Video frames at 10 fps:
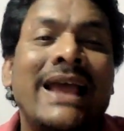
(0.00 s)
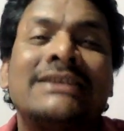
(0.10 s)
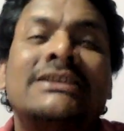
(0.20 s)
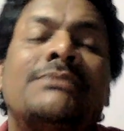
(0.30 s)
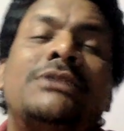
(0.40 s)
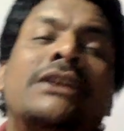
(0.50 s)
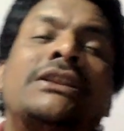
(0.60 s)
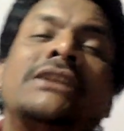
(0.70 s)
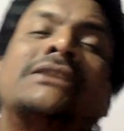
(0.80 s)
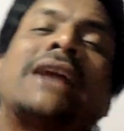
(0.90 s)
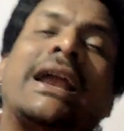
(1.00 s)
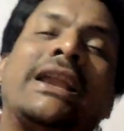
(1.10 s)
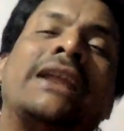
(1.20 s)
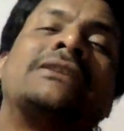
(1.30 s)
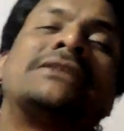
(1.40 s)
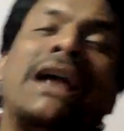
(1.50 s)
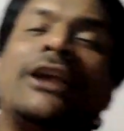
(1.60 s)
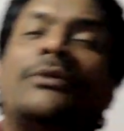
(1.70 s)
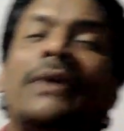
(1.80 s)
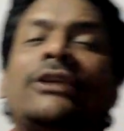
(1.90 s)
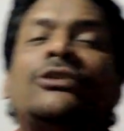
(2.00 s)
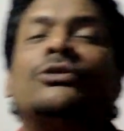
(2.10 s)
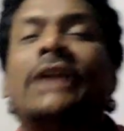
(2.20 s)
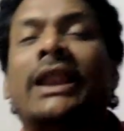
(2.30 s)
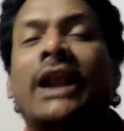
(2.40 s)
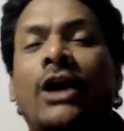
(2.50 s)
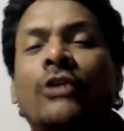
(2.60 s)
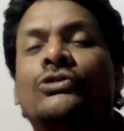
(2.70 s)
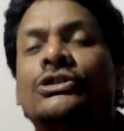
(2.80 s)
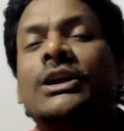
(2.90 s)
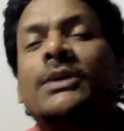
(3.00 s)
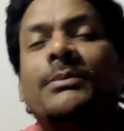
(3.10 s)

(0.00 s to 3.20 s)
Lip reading: accepted this kindness and went to their house,